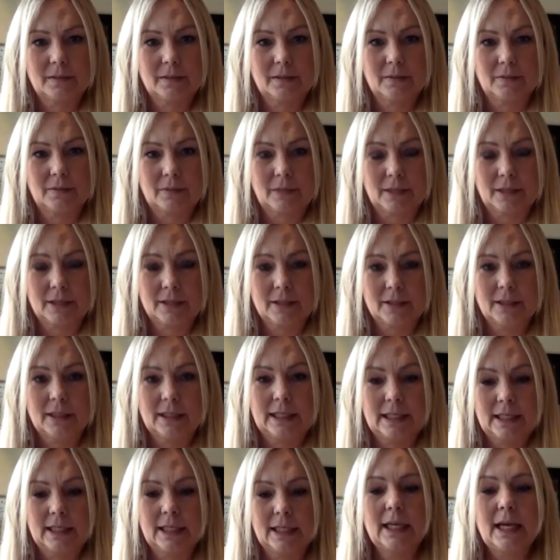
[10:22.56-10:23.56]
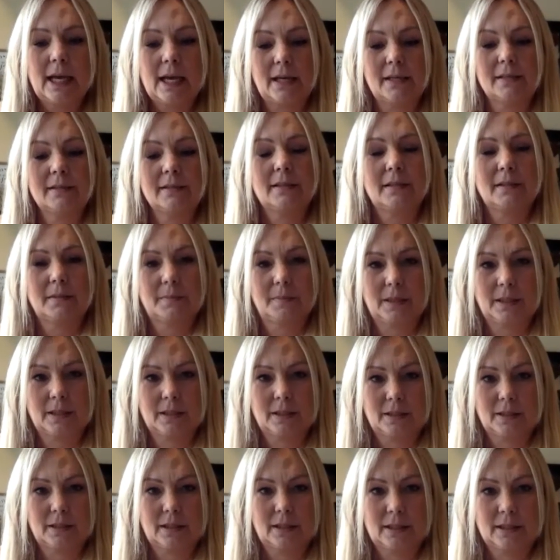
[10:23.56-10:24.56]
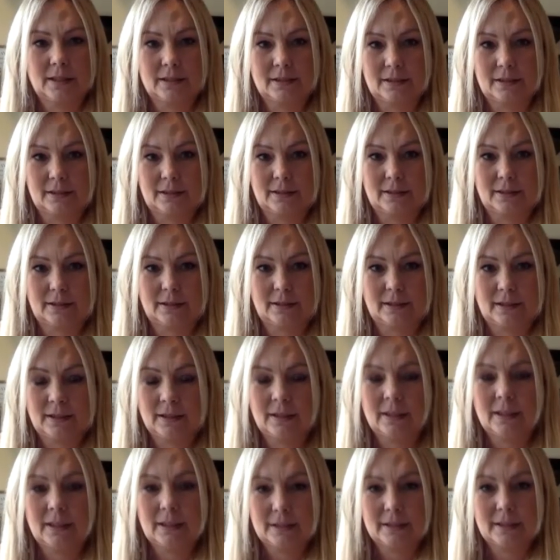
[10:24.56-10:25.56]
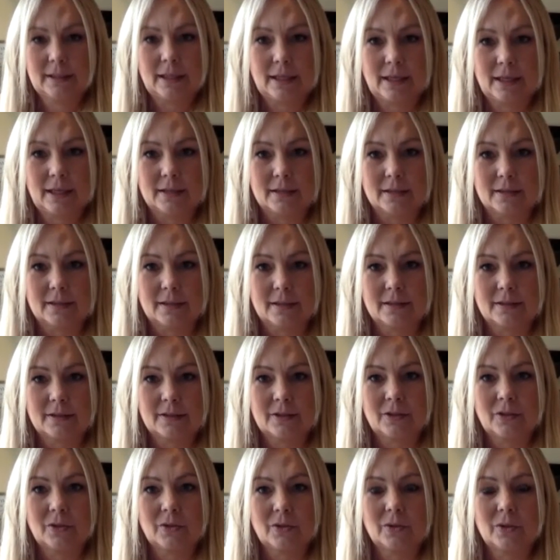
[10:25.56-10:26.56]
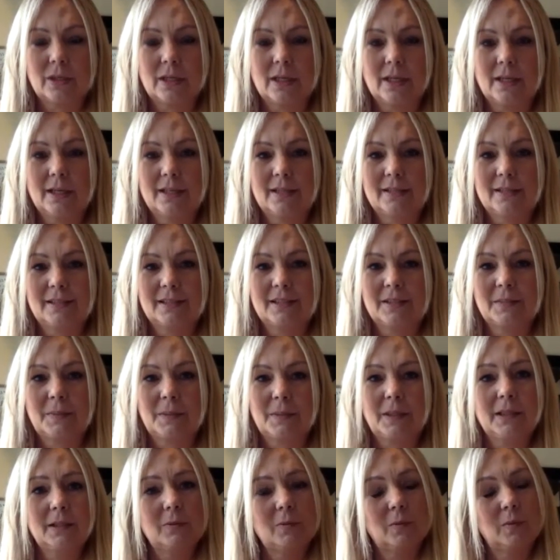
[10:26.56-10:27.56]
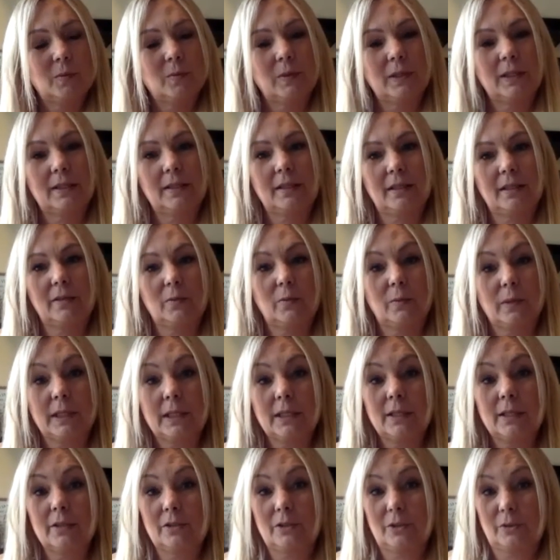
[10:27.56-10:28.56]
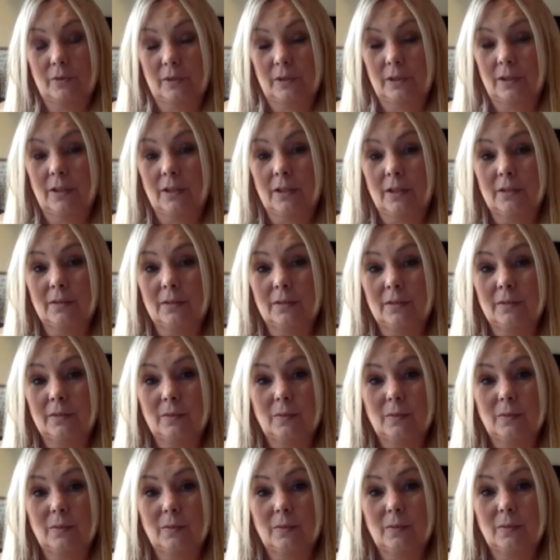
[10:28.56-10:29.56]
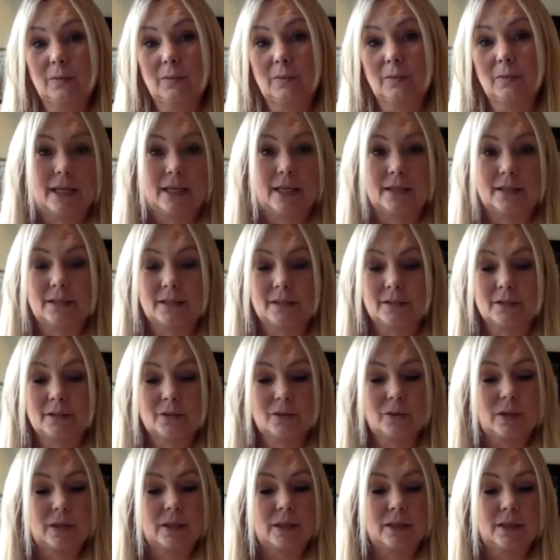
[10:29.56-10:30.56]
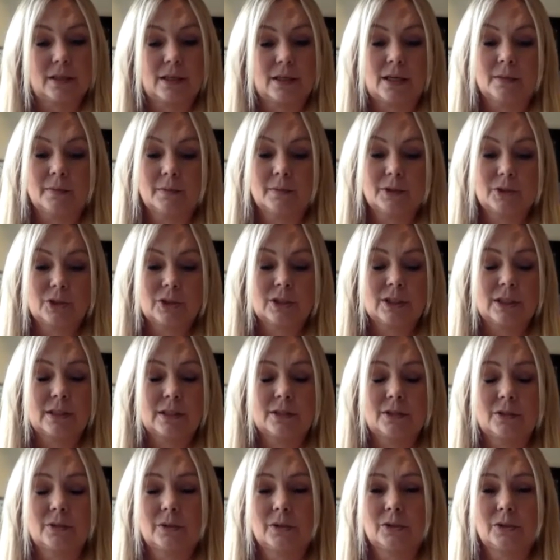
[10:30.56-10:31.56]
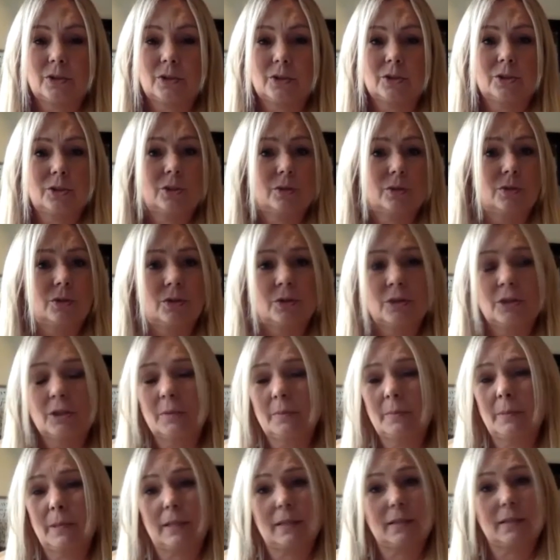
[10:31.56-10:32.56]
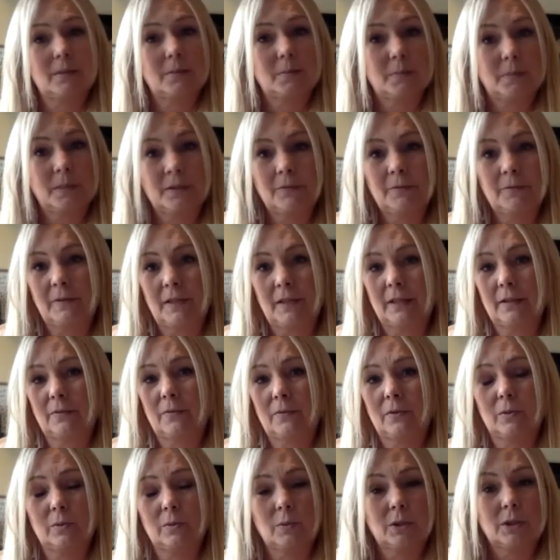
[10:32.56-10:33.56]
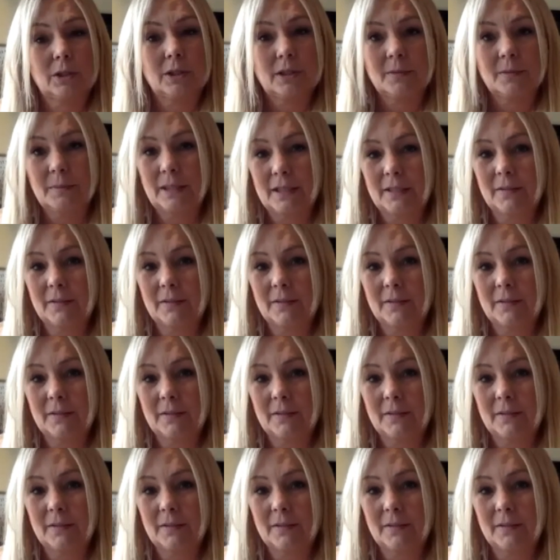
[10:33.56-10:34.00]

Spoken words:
right? He has them in his hands. So despite when we think we can do it all, we really can't. And so I would just like to encourage you, do your best, be faithful. We're going to make